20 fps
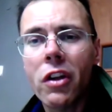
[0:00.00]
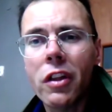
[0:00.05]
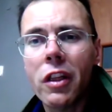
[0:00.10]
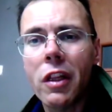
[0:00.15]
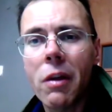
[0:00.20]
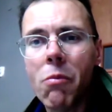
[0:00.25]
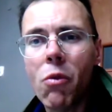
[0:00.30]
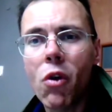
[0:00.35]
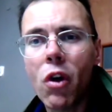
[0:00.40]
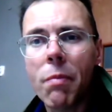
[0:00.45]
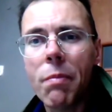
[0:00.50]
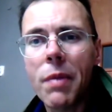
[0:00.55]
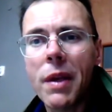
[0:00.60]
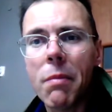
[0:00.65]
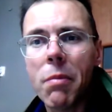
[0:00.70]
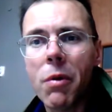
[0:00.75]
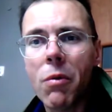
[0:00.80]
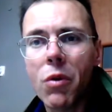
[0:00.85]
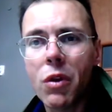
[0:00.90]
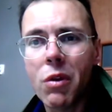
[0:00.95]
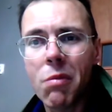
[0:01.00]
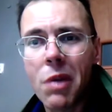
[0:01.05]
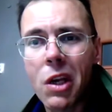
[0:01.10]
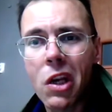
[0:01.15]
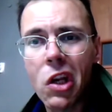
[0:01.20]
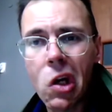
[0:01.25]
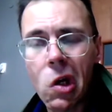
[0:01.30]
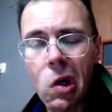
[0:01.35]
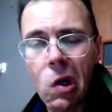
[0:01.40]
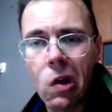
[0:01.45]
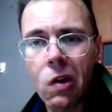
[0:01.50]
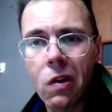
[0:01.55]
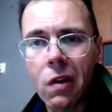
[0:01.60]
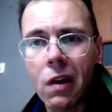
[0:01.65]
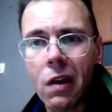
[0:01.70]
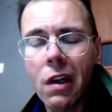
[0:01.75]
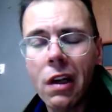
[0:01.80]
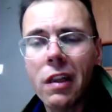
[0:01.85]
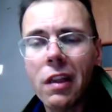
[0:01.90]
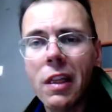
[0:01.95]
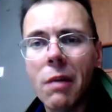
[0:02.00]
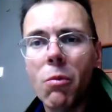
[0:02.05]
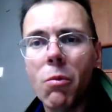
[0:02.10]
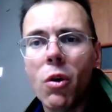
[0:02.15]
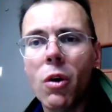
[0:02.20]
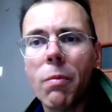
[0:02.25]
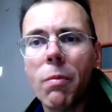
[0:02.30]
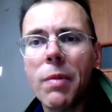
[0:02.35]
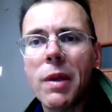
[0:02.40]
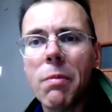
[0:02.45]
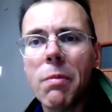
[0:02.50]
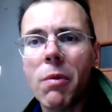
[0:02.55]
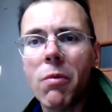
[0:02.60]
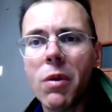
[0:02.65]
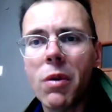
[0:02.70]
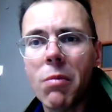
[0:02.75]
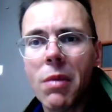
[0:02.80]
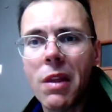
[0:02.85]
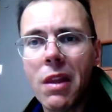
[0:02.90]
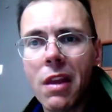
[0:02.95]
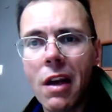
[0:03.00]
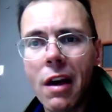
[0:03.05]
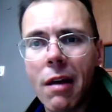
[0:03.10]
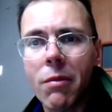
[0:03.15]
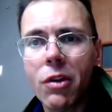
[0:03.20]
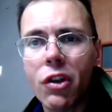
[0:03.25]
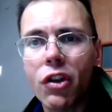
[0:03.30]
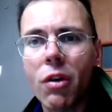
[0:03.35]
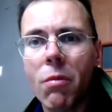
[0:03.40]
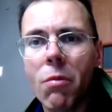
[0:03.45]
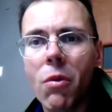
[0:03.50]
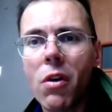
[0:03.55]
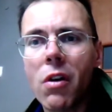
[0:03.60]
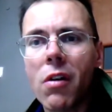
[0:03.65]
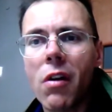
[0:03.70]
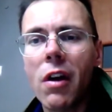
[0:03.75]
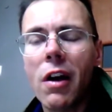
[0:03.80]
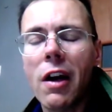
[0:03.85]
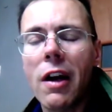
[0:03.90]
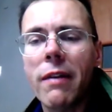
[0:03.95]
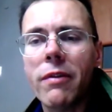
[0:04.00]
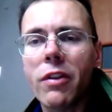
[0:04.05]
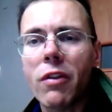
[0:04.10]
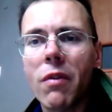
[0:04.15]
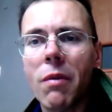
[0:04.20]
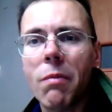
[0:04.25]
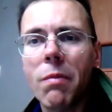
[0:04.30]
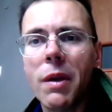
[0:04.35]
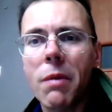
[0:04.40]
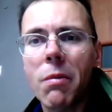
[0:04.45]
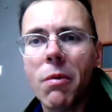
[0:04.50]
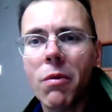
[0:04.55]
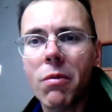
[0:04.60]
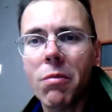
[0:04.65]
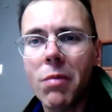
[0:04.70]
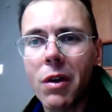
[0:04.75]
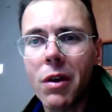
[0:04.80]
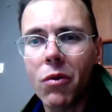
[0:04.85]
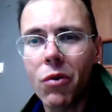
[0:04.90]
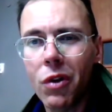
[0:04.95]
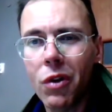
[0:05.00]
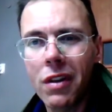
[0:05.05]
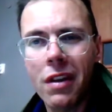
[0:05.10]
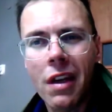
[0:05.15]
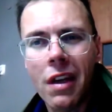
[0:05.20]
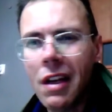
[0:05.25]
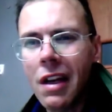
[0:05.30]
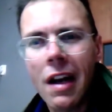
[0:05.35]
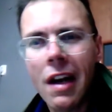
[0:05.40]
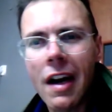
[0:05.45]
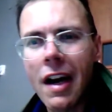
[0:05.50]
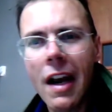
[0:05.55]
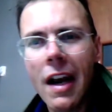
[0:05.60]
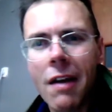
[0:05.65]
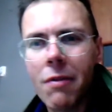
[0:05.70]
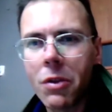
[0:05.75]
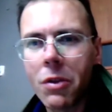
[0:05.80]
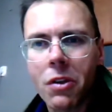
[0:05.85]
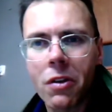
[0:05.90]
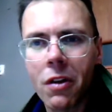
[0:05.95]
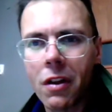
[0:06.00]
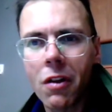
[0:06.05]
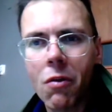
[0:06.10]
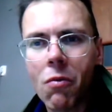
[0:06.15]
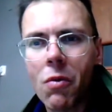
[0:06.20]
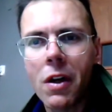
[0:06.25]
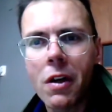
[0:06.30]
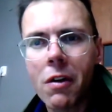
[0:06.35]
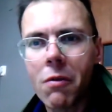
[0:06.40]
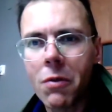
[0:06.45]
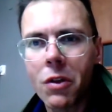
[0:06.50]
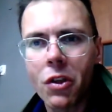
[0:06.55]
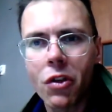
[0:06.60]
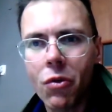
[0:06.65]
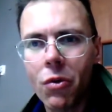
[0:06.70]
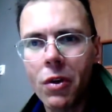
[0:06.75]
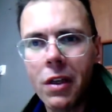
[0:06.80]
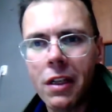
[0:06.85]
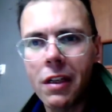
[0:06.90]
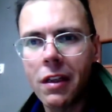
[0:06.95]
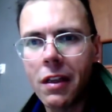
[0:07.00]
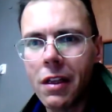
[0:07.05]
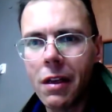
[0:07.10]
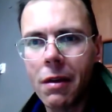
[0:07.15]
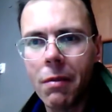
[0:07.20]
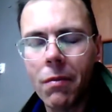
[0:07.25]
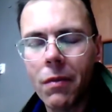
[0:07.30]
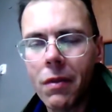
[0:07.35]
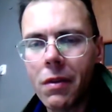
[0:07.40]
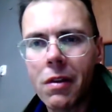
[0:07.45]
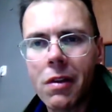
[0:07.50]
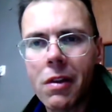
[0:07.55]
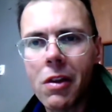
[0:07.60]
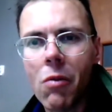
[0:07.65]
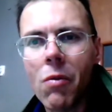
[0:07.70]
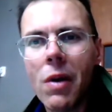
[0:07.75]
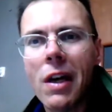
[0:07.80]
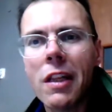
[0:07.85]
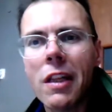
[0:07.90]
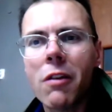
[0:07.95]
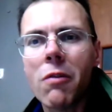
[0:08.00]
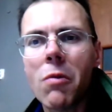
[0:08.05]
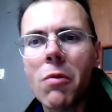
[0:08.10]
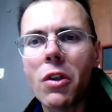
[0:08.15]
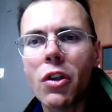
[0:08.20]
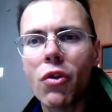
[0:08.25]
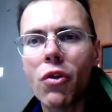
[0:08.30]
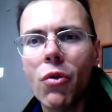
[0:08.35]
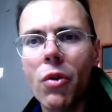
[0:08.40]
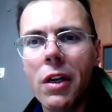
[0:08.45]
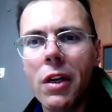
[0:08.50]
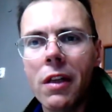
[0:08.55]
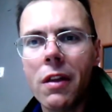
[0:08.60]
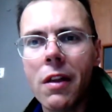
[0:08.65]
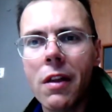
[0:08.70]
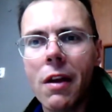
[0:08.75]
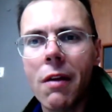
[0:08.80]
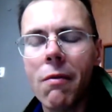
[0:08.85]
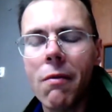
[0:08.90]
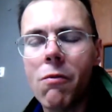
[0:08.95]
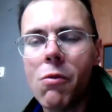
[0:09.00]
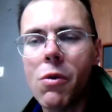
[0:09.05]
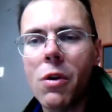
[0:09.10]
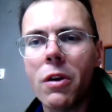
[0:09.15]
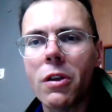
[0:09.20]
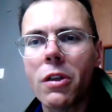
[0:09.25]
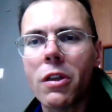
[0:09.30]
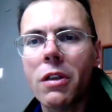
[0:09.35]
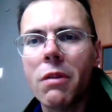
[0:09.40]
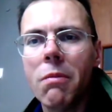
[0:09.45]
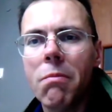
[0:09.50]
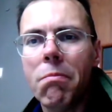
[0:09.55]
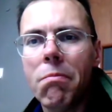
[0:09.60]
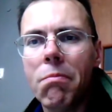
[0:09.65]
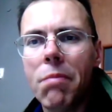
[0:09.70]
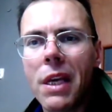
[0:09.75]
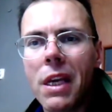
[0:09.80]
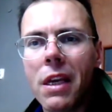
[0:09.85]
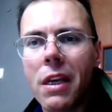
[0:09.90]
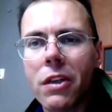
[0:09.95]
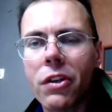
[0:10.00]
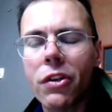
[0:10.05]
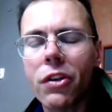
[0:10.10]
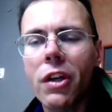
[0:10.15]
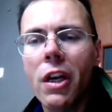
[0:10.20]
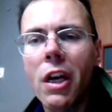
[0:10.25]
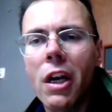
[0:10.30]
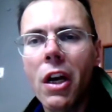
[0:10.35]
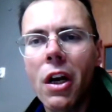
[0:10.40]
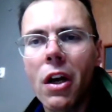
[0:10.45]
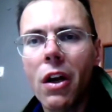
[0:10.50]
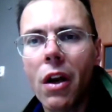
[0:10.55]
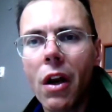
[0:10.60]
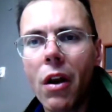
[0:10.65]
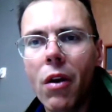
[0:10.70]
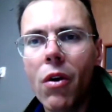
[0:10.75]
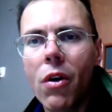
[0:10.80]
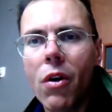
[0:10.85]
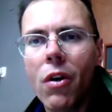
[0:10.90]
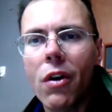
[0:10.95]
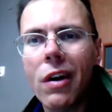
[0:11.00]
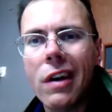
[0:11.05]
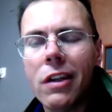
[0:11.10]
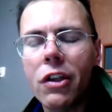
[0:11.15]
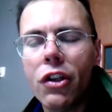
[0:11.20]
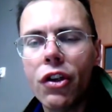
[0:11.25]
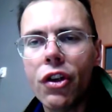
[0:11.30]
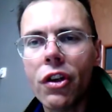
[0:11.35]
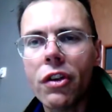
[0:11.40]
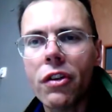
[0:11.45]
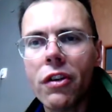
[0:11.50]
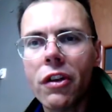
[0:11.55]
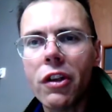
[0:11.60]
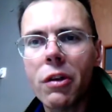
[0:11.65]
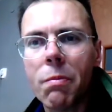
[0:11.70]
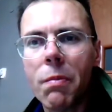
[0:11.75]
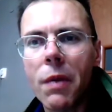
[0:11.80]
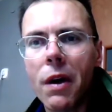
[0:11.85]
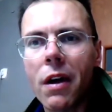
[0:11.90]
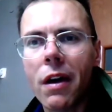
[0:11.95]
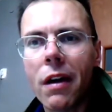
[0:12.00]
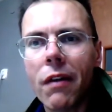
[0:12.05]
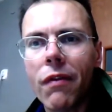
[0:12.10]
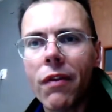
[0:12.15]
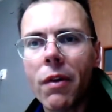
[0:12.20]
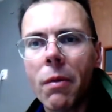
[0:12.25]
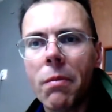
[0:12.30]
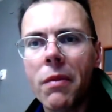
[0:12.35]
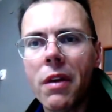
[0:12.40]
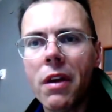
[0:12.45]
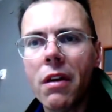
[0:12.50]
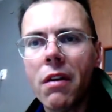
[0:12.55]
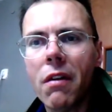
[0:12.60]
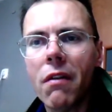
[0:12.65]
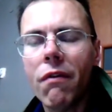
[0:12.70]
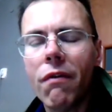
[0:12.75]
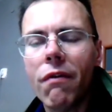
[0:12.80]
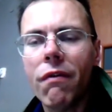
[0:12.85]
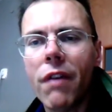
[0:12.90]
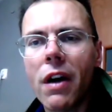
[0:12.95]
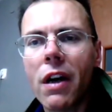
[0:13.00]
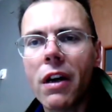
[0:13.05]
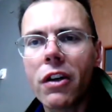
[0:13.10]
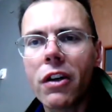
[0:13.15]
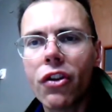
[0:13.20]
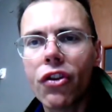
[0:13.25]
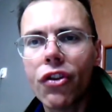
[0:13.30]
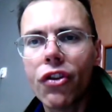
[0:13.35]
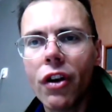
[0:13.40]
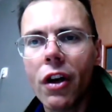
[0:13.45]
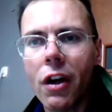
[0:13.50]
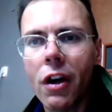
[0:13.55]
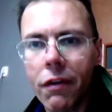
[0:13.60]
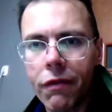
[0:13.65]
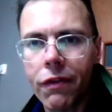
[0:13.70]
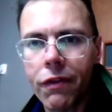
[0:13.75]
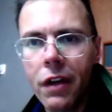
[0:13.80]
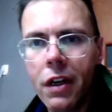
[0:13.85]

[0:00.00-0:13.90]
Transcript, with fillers: the more people would be hurt, the more people would be damaged, the more lives of the people would be ruined. I was not the one who was ruining them. The one that was ruining them was peace, a law and justice party from the Warsaw.